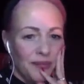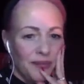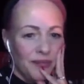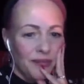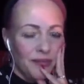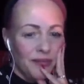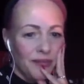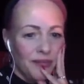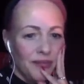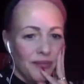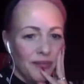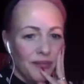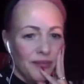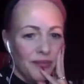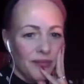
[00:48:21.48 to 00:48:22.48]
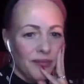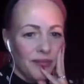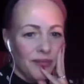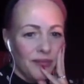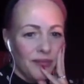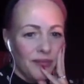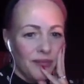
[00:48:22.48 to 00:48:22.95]

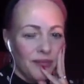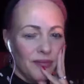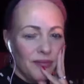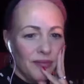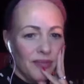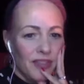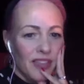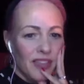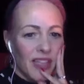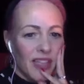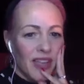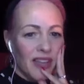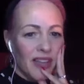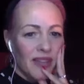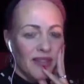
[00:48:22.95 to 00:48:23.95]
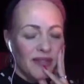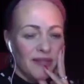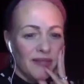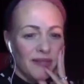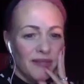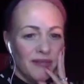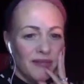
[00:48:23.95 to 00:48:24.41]

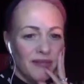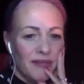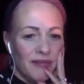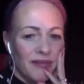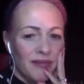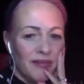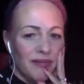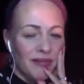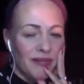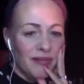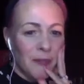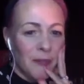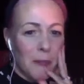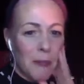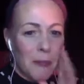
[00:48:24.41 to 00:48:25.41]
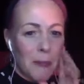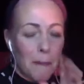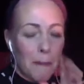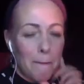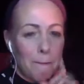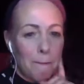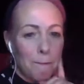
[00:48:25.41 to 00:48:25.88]

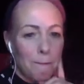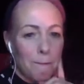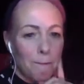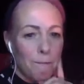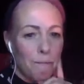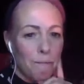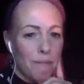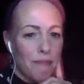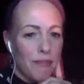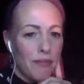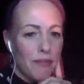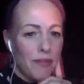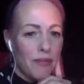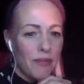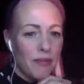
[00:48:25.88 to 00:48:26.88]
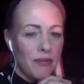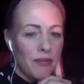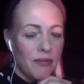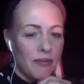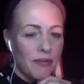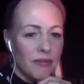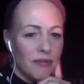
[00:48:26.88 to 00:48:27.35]

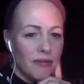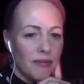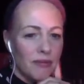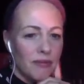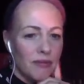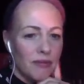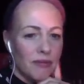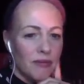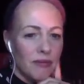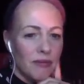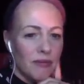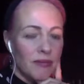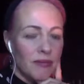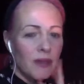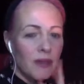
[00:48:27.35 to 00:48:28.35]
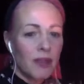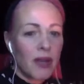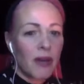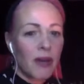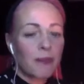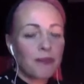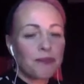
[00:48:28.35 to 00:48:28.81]

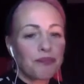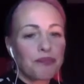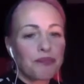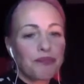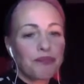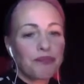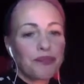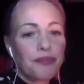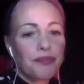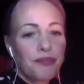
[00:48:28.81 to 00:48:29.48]
The person shown says nothing.